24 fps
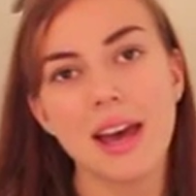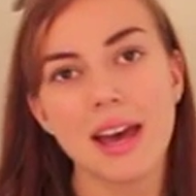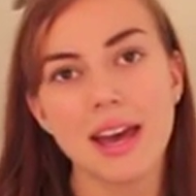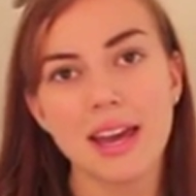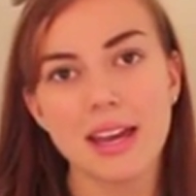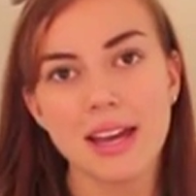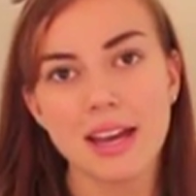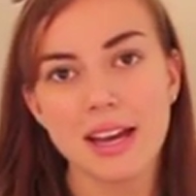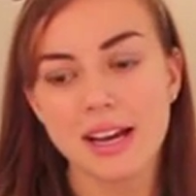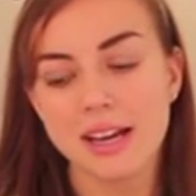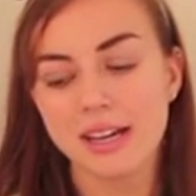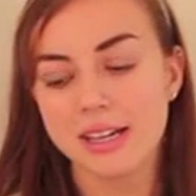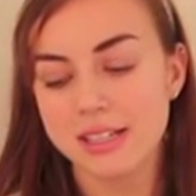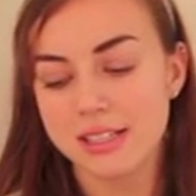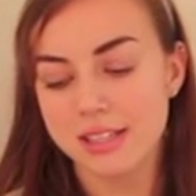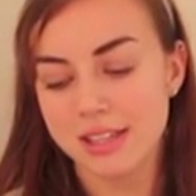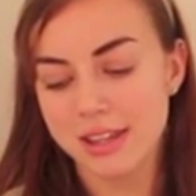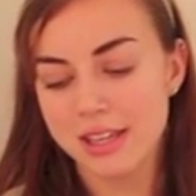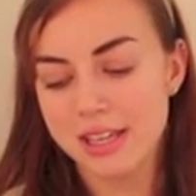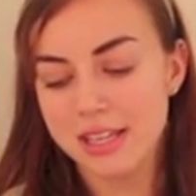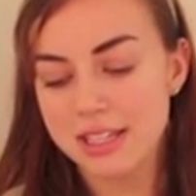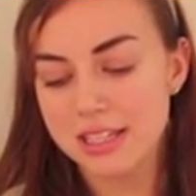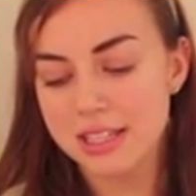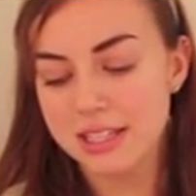And
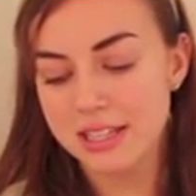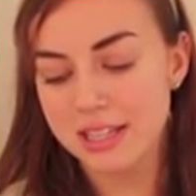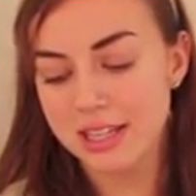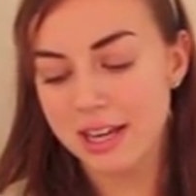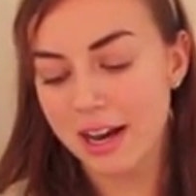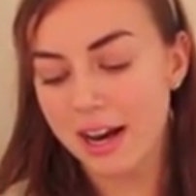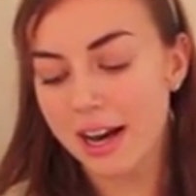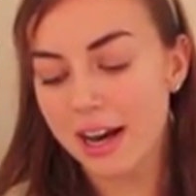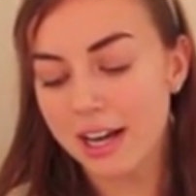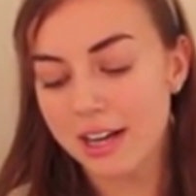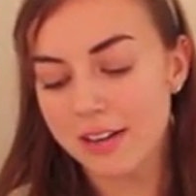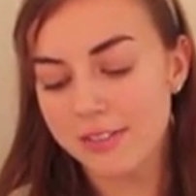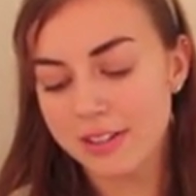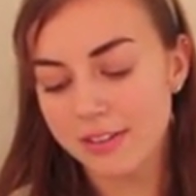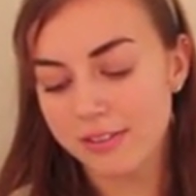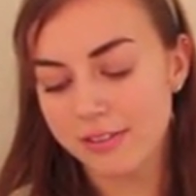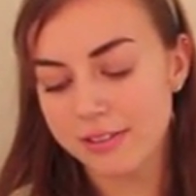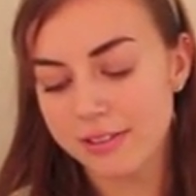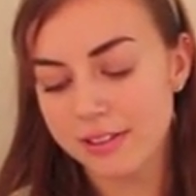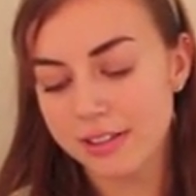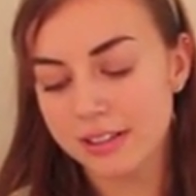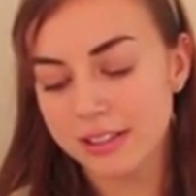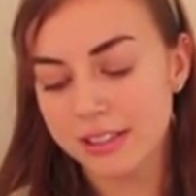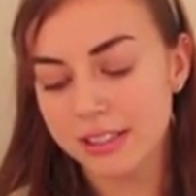this, yeah, I've
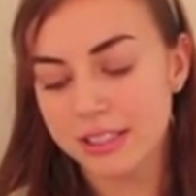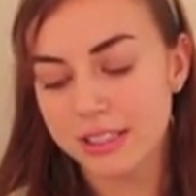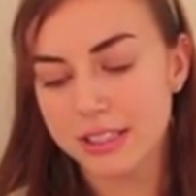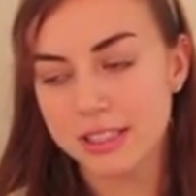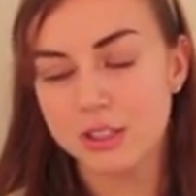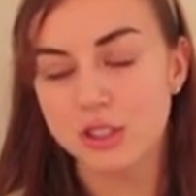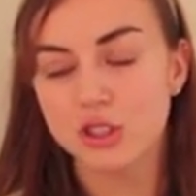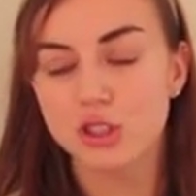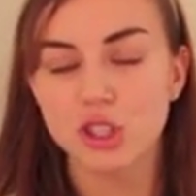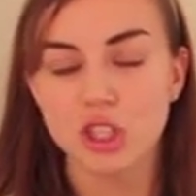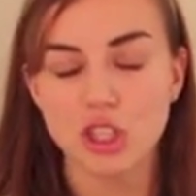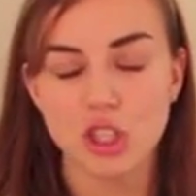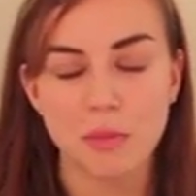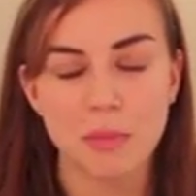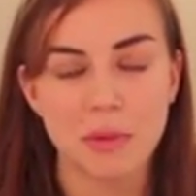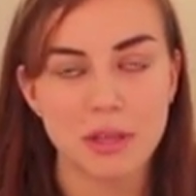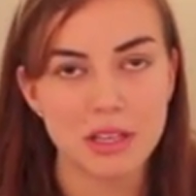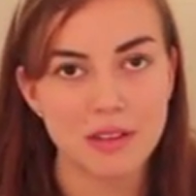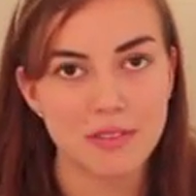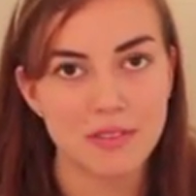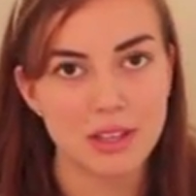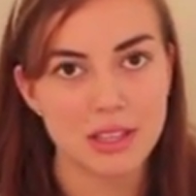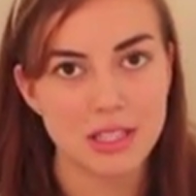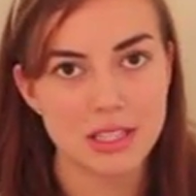definitely eaten so
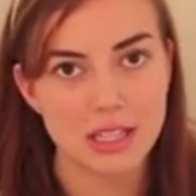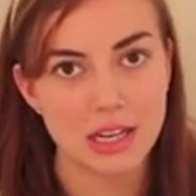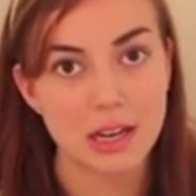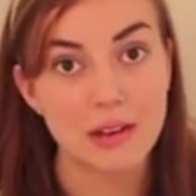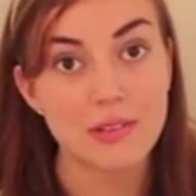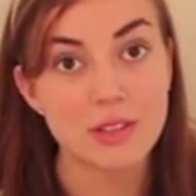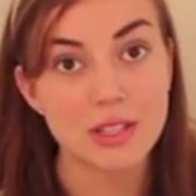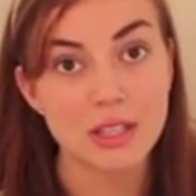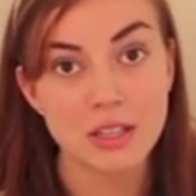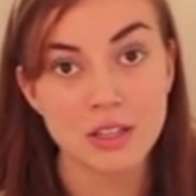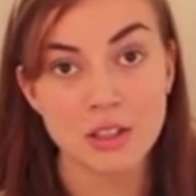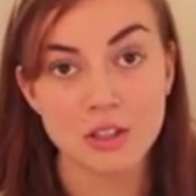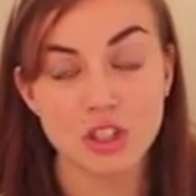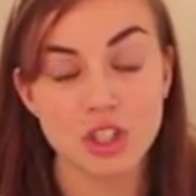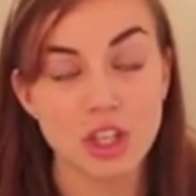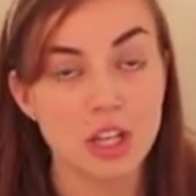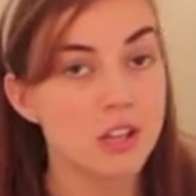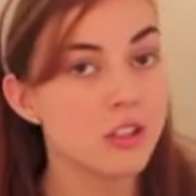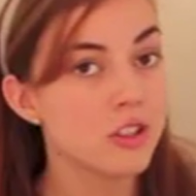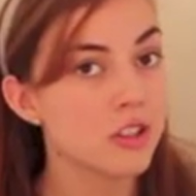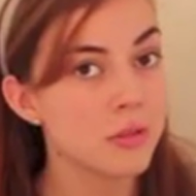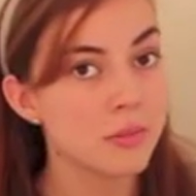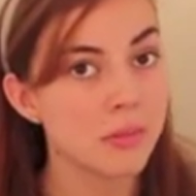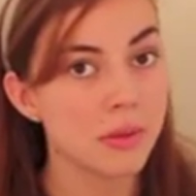many of these that I've seen a
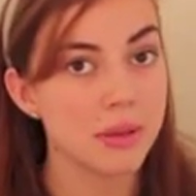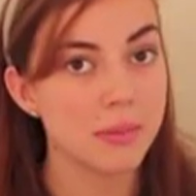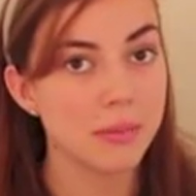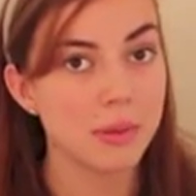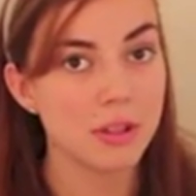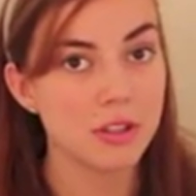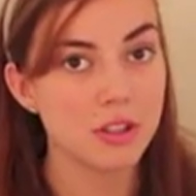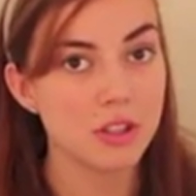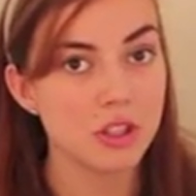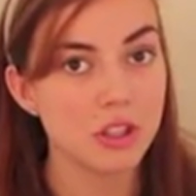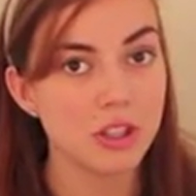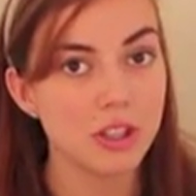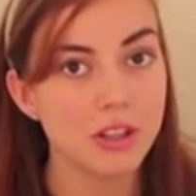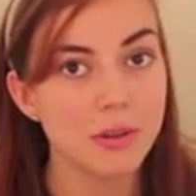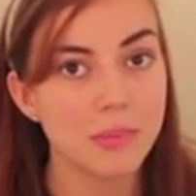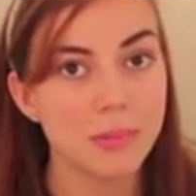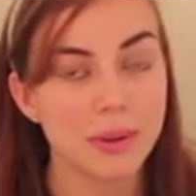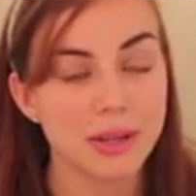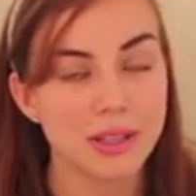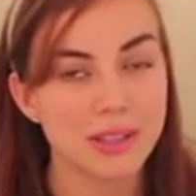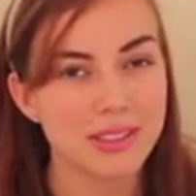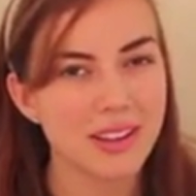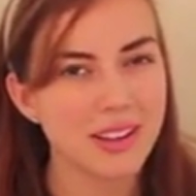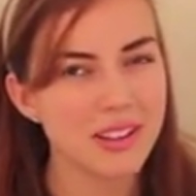change in my blood sugar,
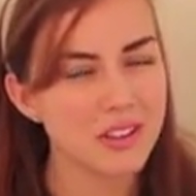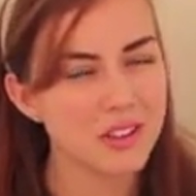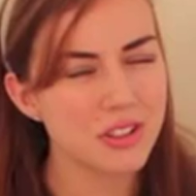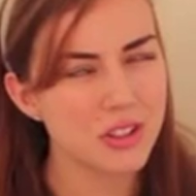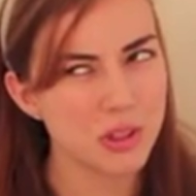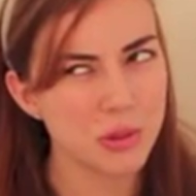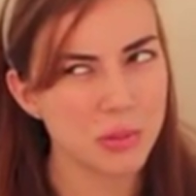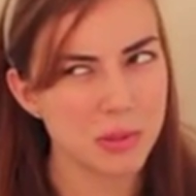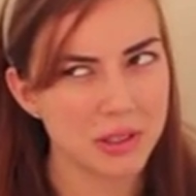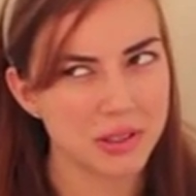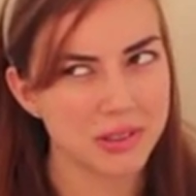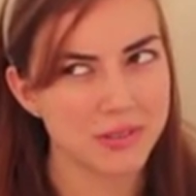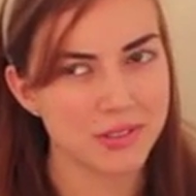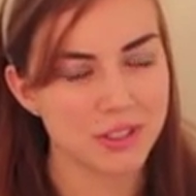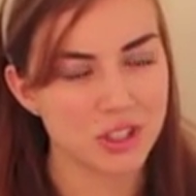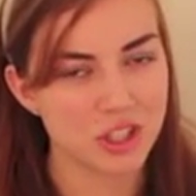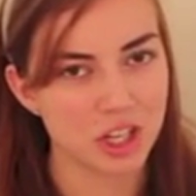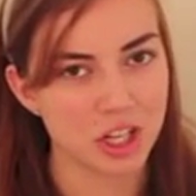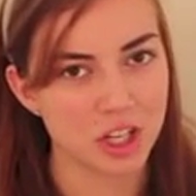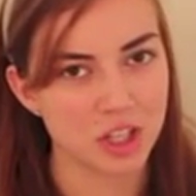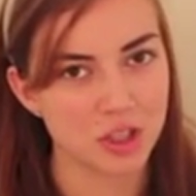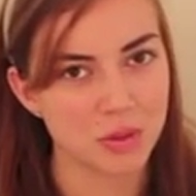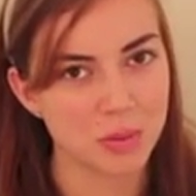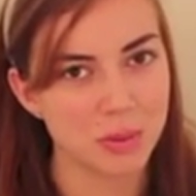but not too big of a
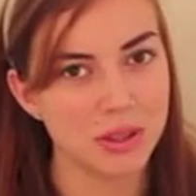change.